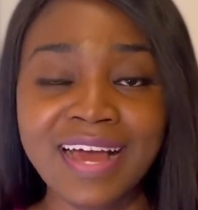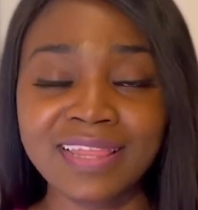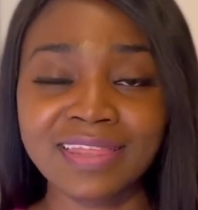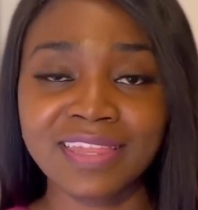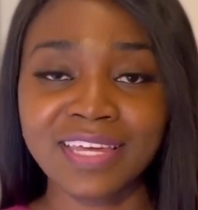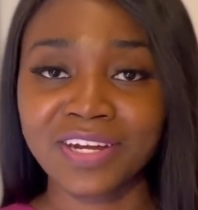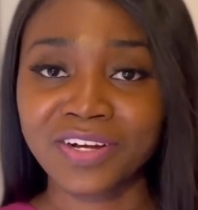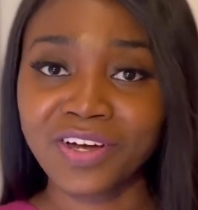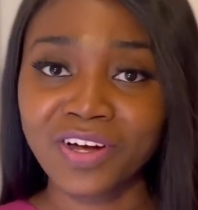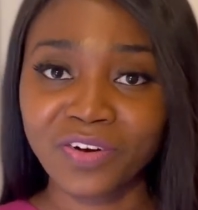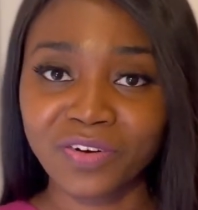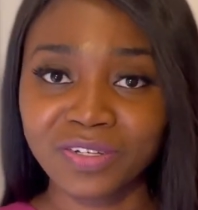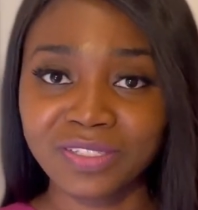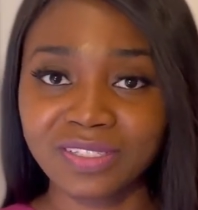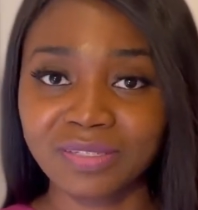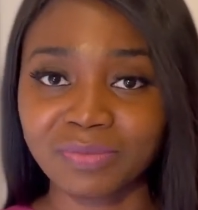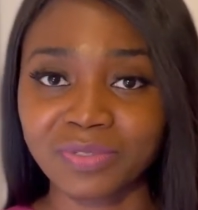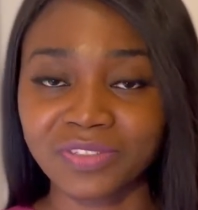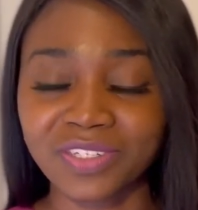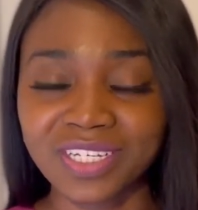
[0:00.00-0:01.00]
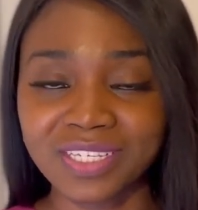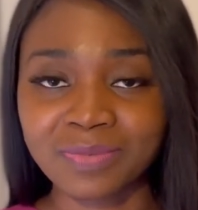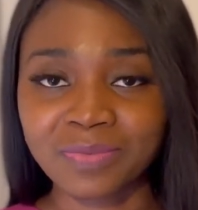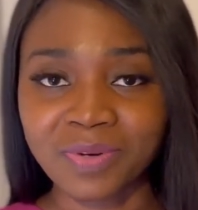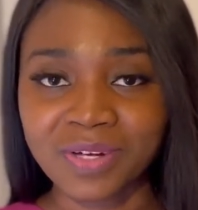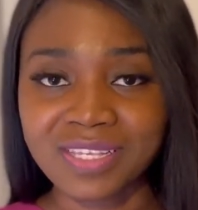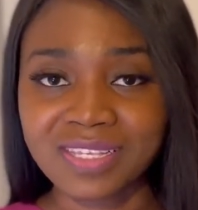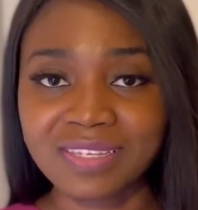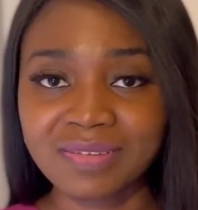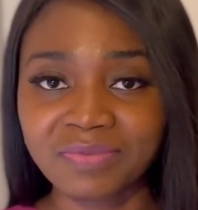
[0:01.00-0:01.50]
they're not going to be
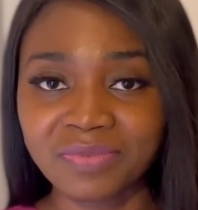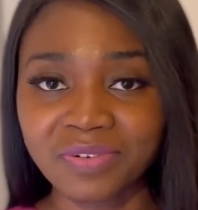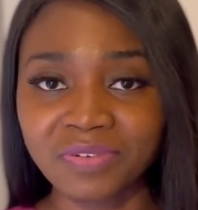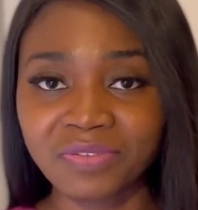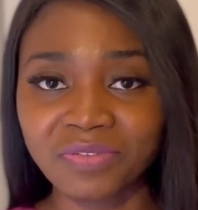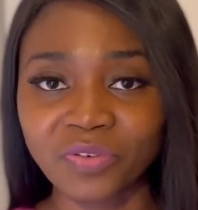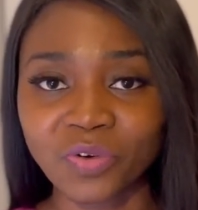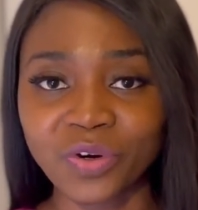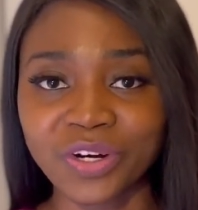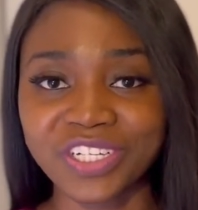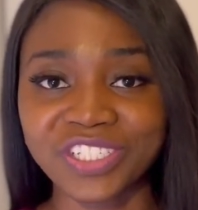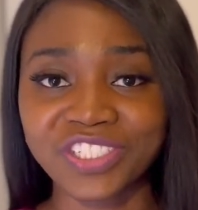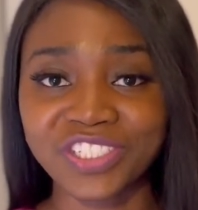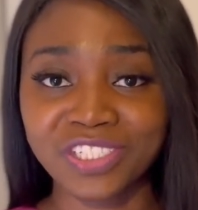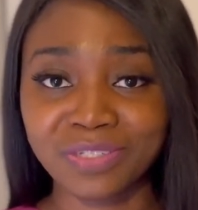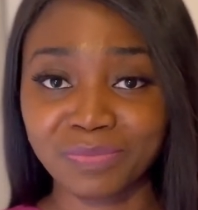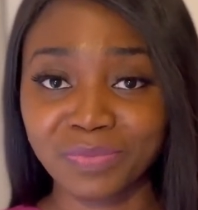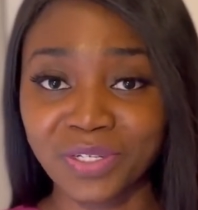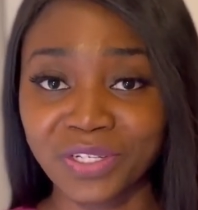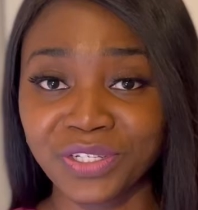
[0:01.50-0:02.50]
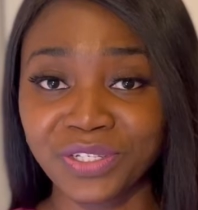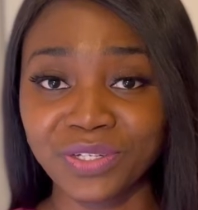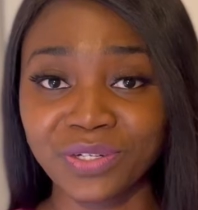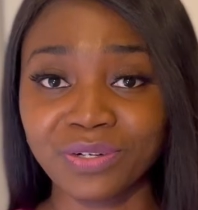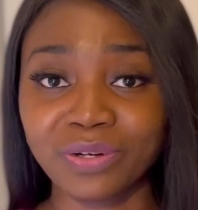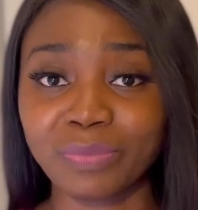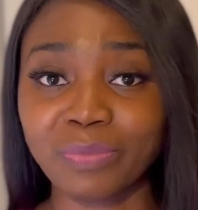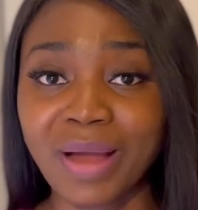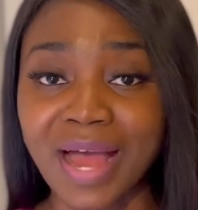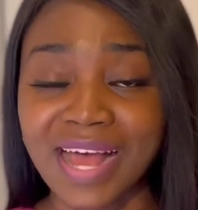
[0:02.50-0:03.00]
responsible for shipping
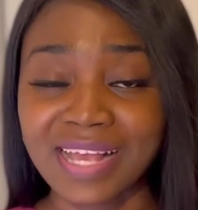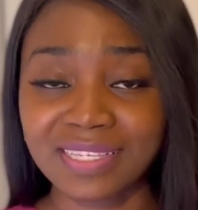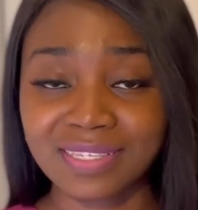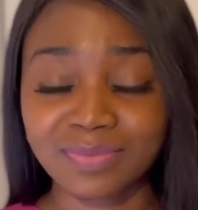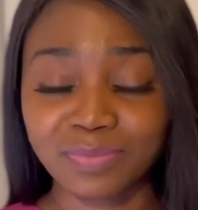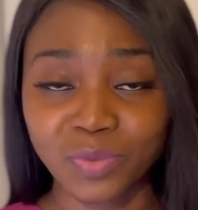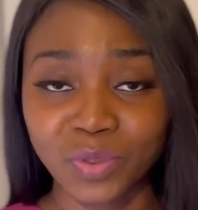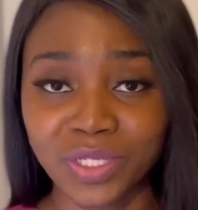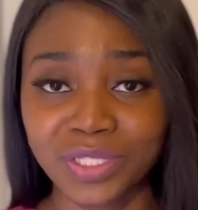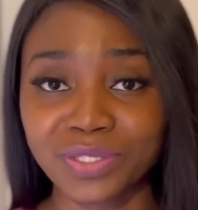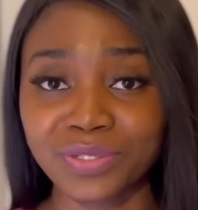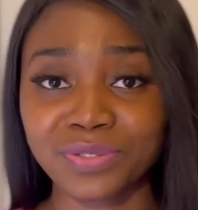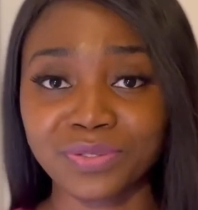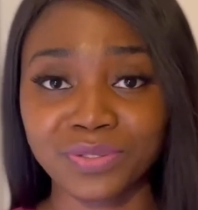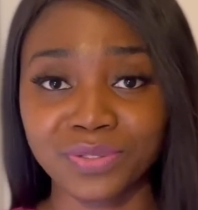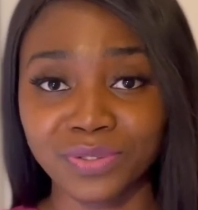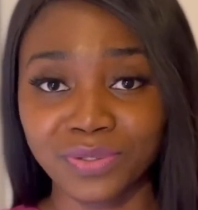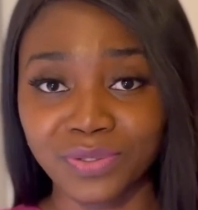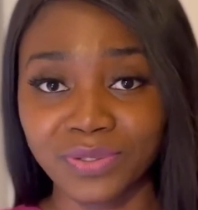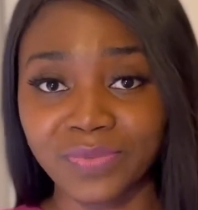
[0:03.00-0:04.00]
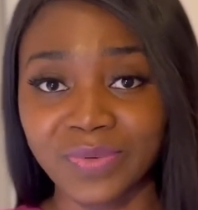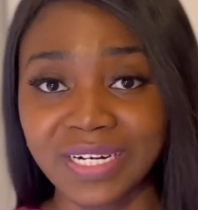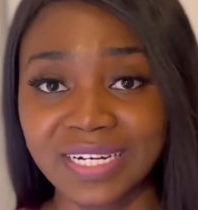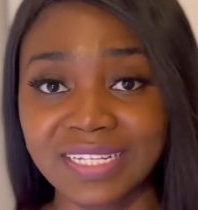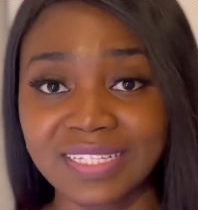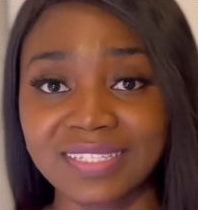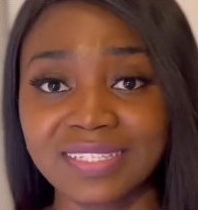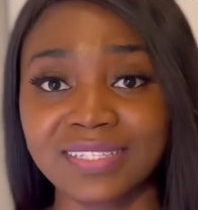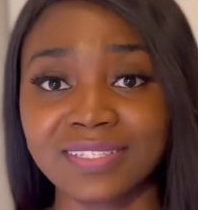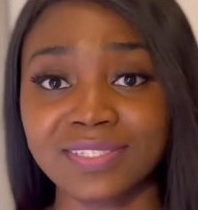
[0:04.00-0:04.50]
your passport to you when
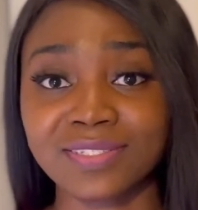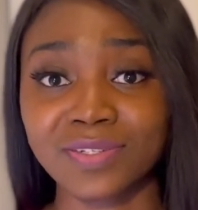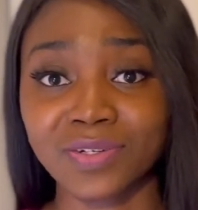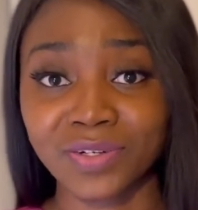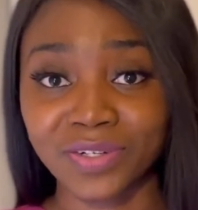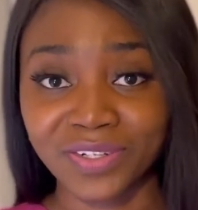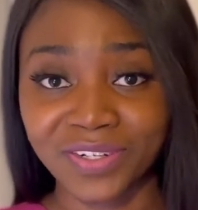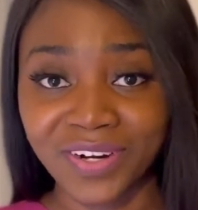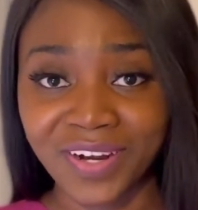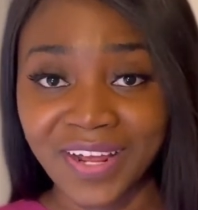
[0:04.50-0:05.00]
it is done.